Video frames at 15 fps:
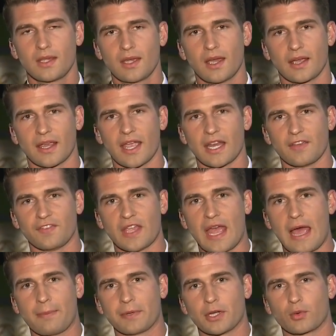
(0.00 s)
Again, if you
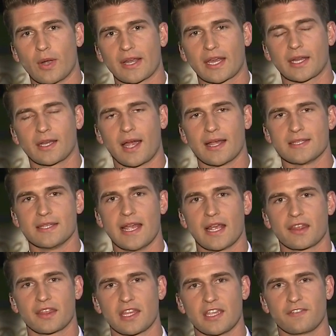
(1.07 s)
happen to recognize
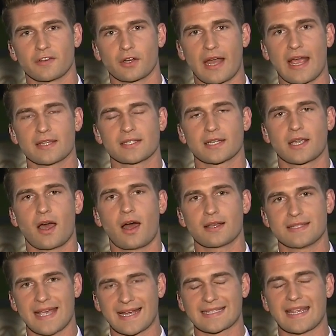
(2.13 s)
that thief, you're asked to
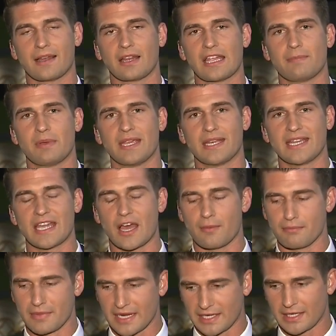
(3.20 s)
contact L A P D
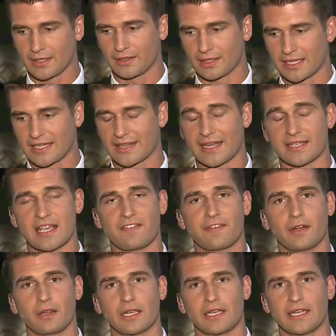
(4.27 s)
immediately. They
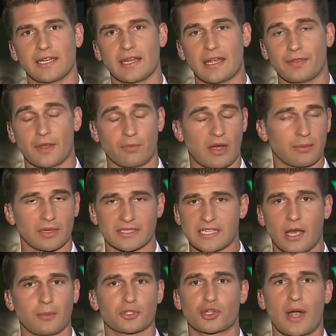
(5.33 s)
definitely need the
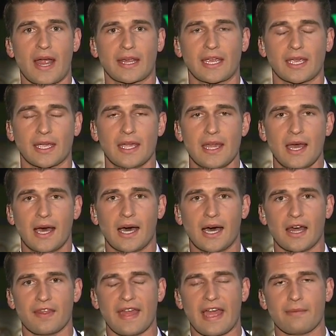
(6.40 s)
public's help tracking
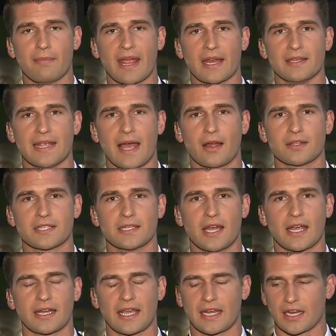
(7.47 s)
uh, that man down
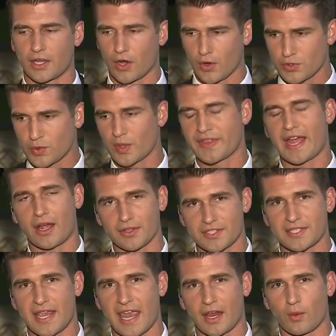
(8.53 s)
tonight. And it goes without
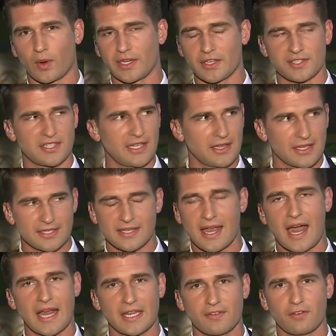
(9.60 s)
saying, when you see this
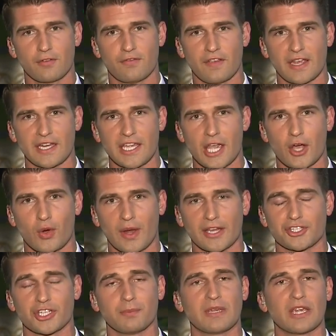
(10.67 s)
kind of a video, it should